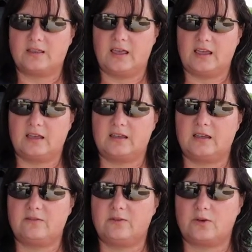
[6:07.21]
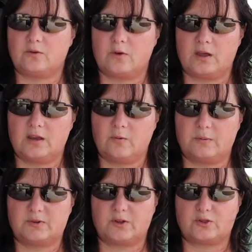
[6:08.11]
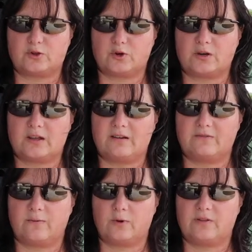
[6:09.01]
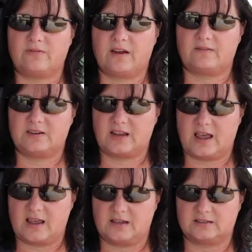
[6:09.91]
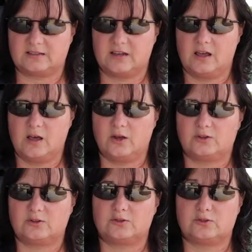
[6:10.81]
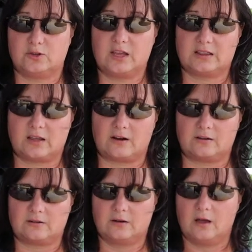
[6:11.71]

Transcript: they can give you anywhere between 30 and 45 days to get there.